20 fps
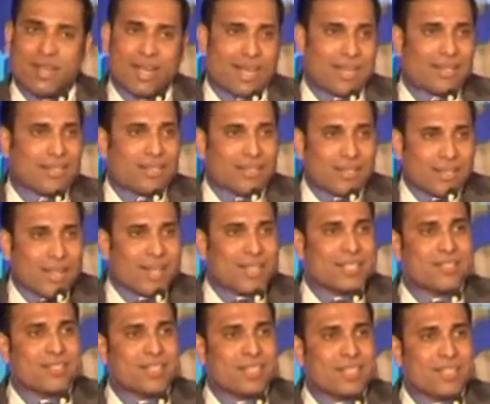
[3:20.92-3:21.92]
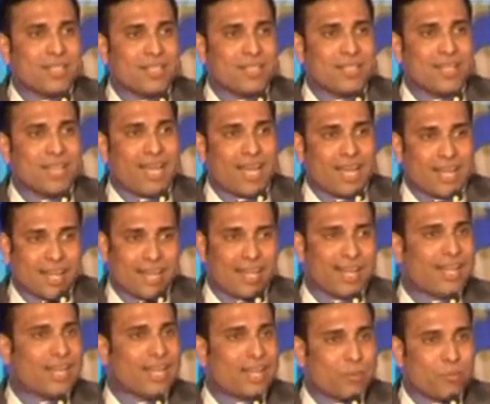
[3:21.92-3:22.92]
And lastly, and
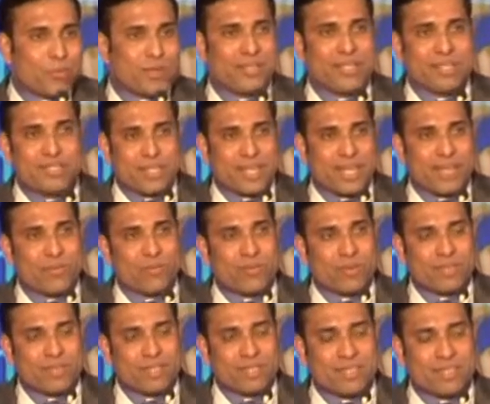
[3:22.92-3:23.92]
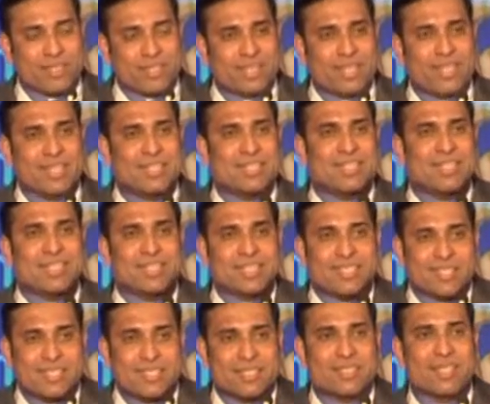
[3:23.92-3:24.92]
again I repeat the same words, is
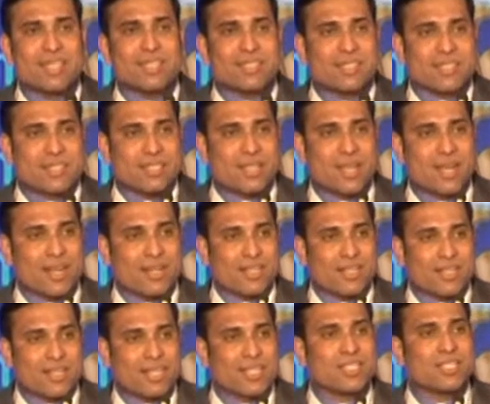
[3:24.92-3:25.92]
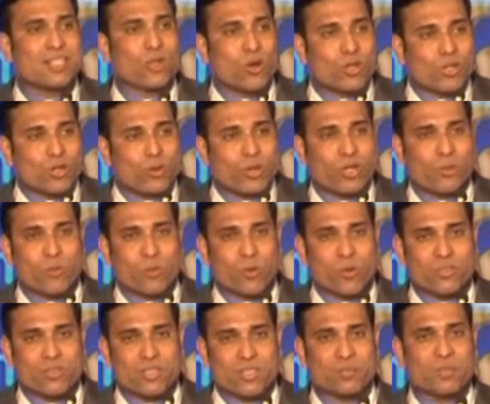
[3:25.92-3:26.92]
this is just a start. It's an ongoing
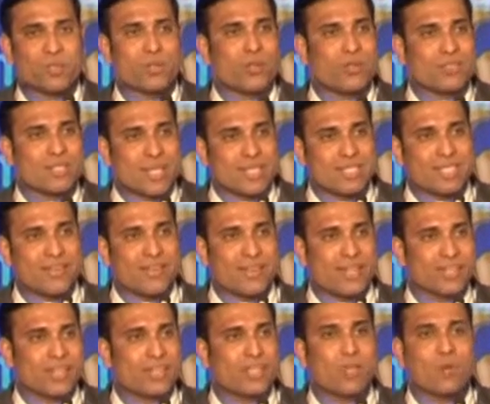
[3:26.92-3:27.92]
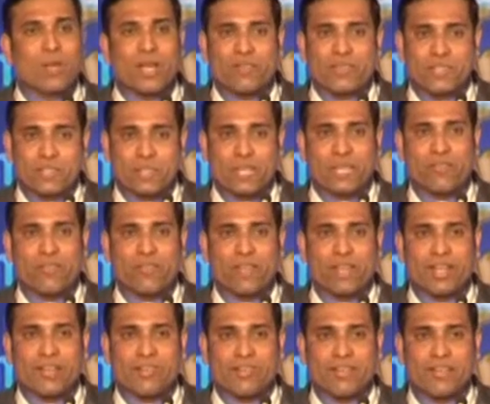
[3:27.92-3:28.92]
process, because as a cricketer you have a shelf
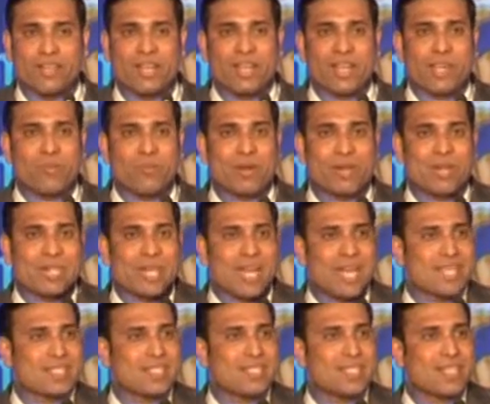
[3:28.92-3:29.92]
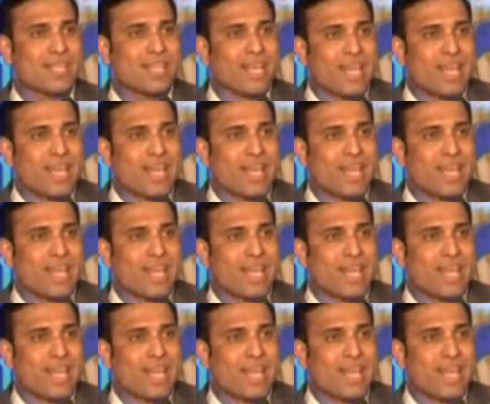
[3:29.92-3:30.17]
life, but as